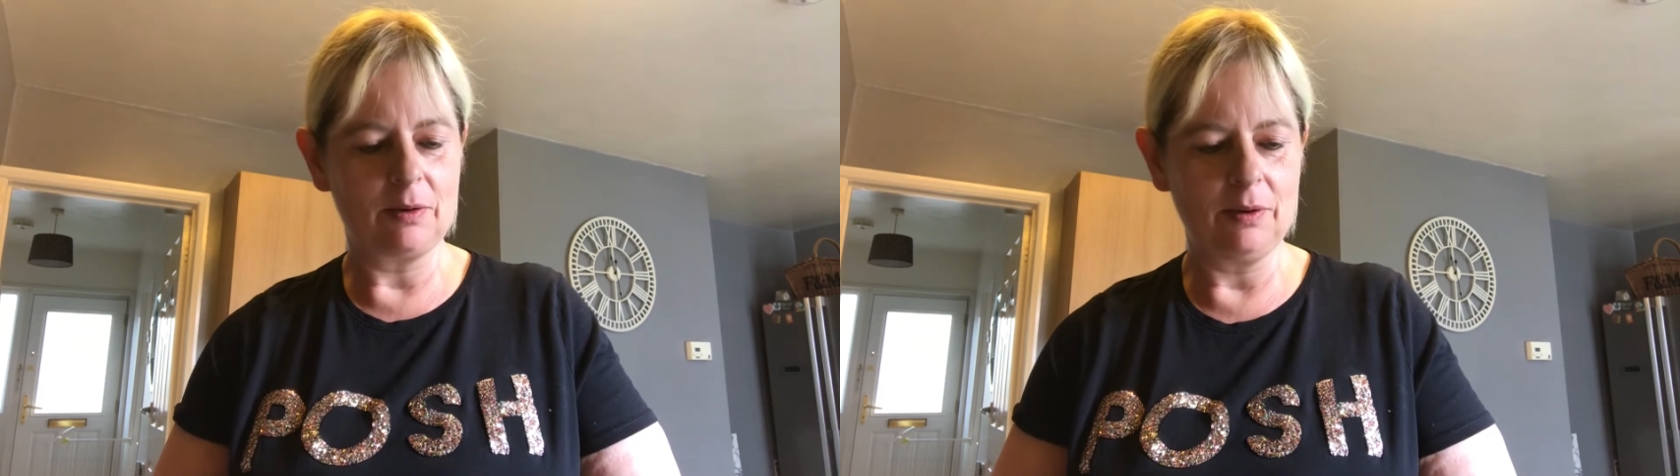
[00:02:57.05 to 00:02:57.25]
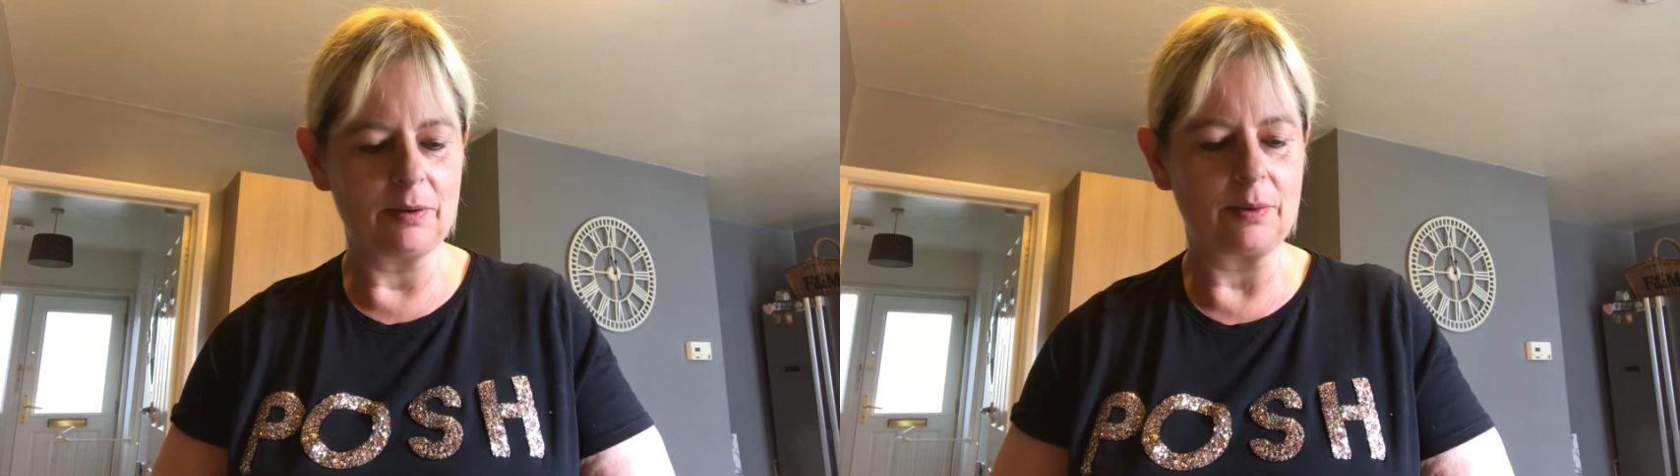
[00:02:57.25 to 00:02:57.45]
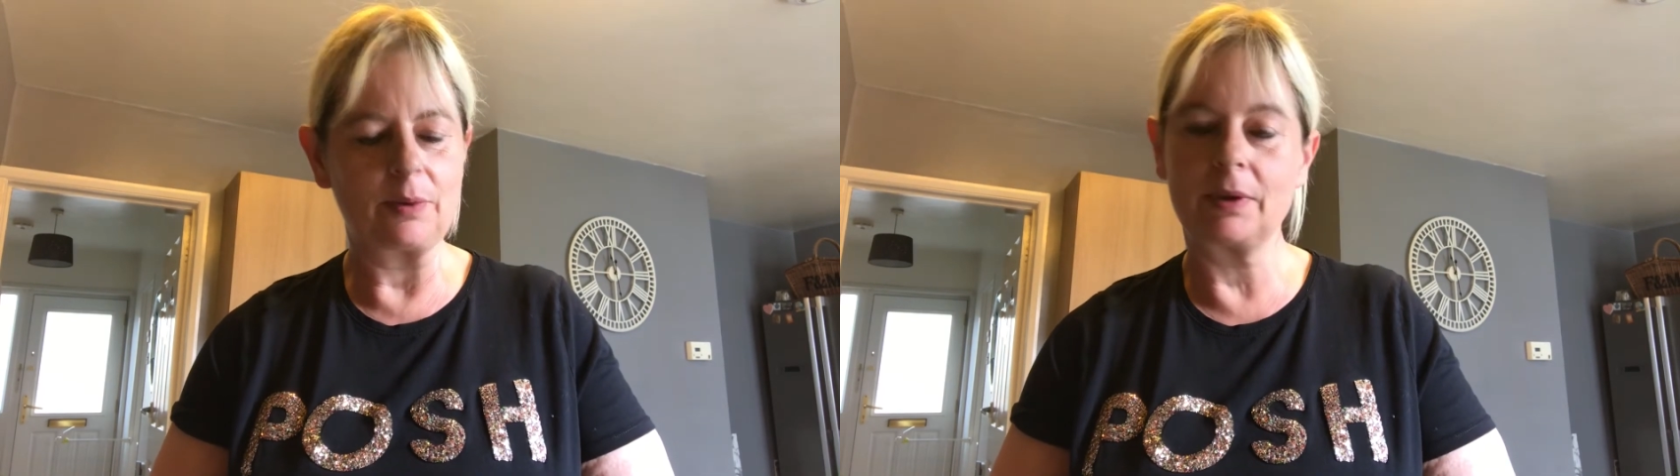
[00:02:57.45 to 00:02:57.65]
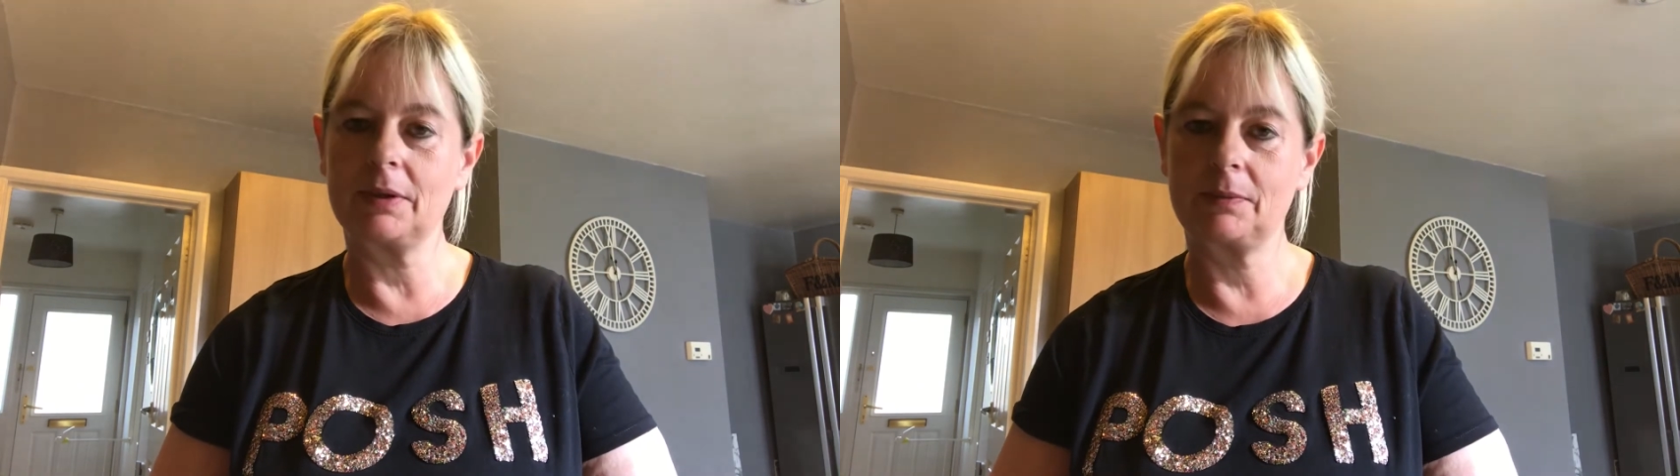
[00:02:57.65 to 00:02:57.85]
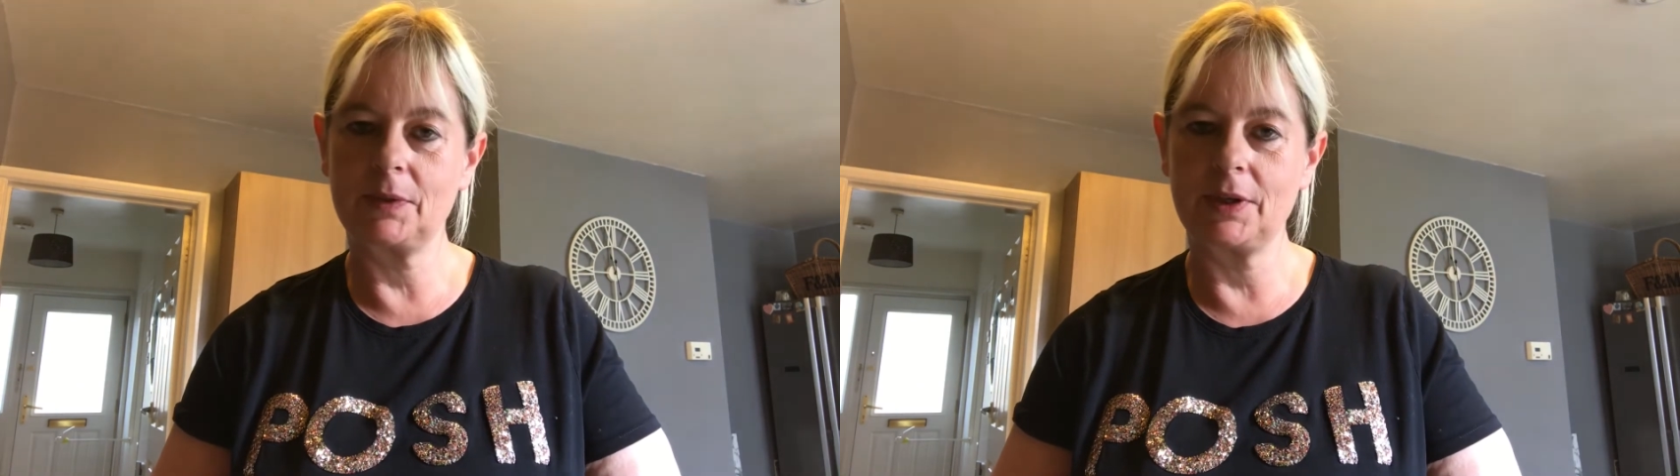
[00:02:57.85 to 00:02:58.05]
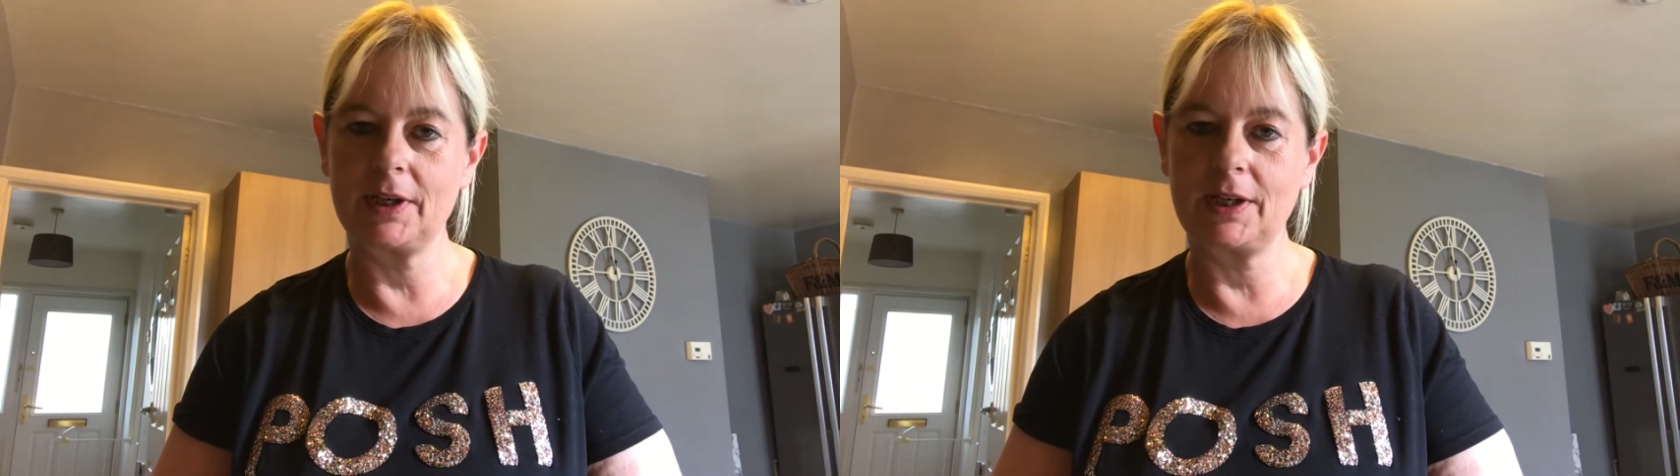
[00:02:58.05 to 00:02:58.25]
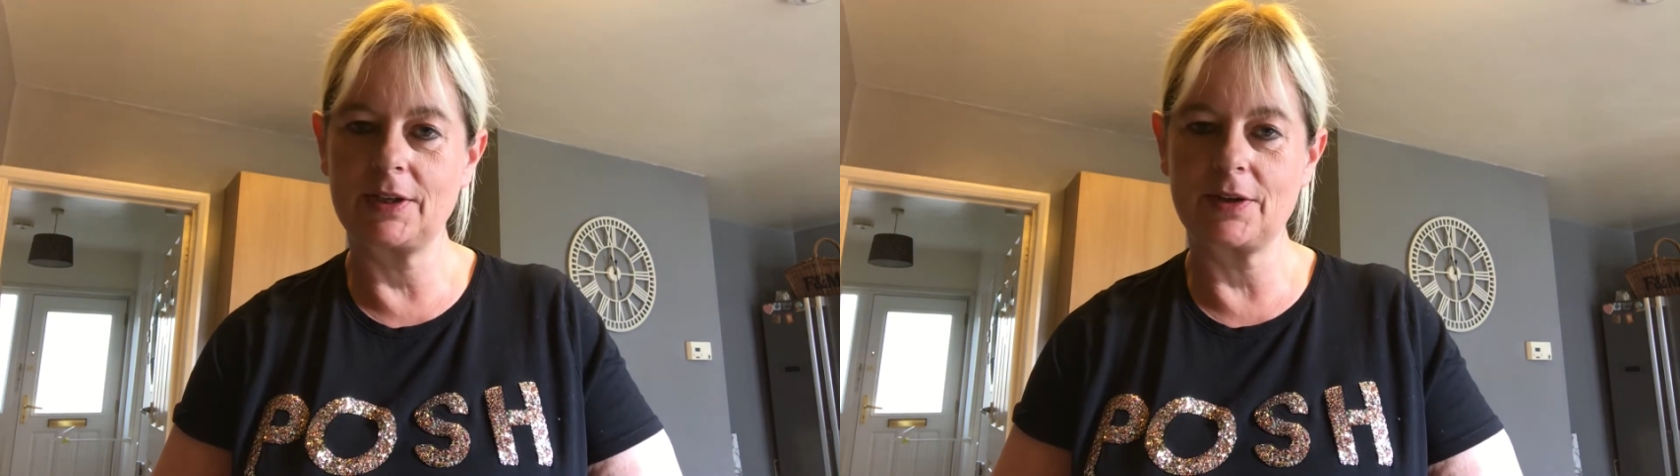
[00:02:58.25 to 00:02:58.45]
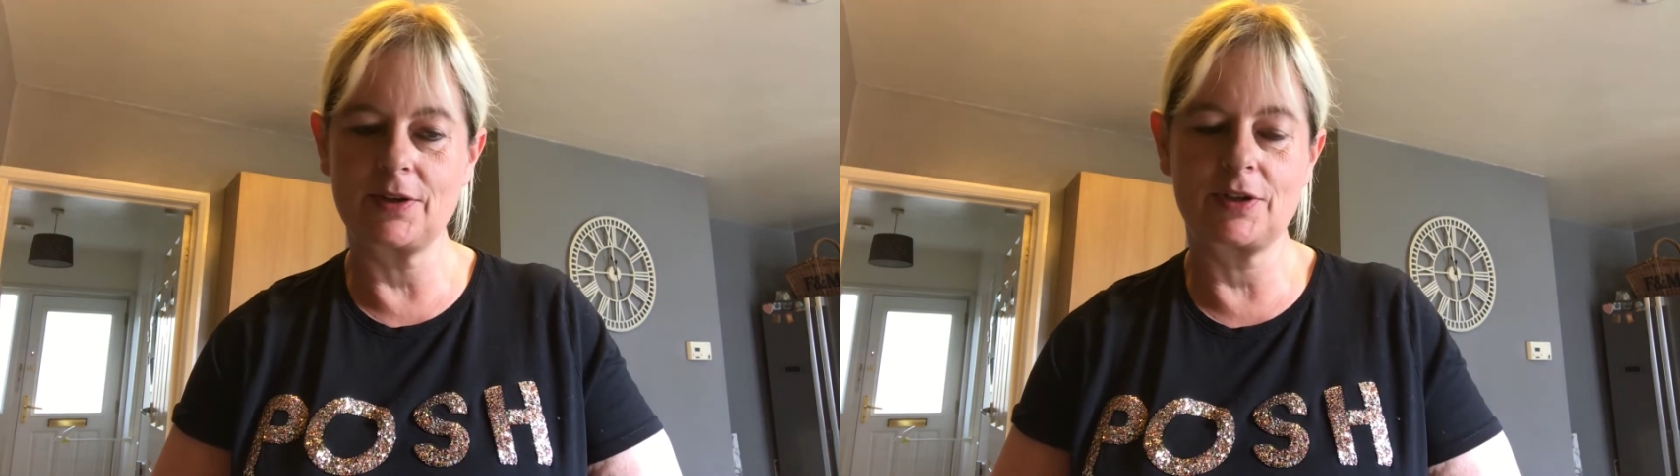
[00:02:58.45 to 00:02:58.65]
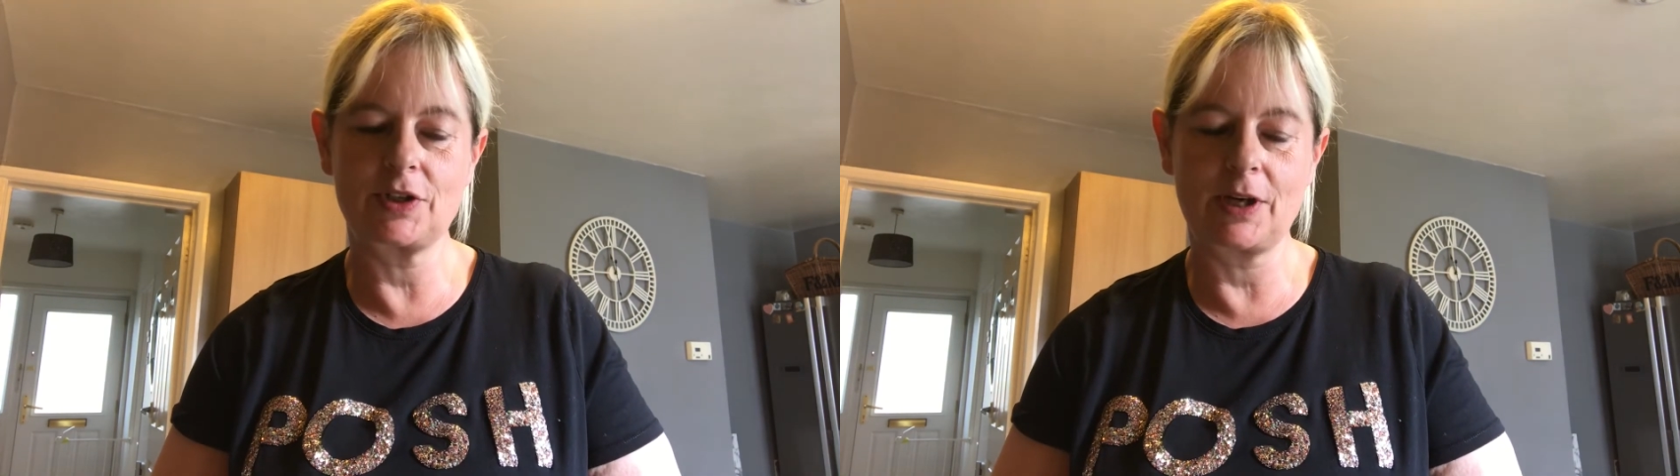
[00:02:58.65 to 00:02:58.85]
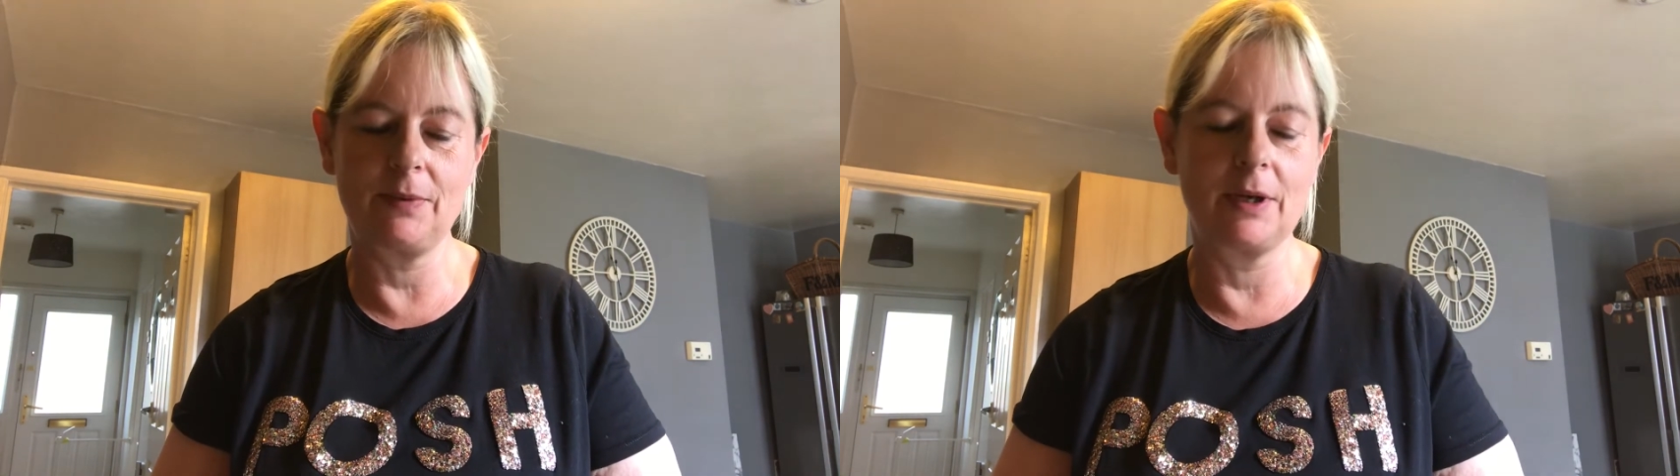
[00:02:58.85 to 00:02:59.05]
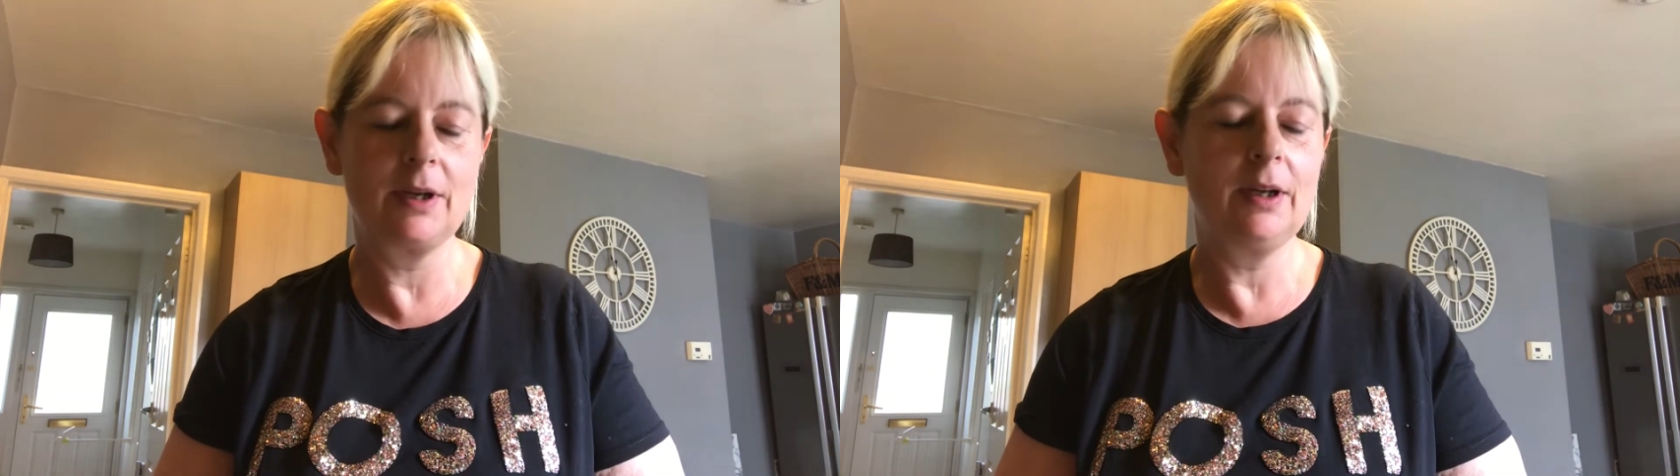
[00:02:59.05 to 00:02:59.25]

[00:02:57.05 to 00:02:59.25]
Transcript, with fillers: Oof, I'm gonna need another shower.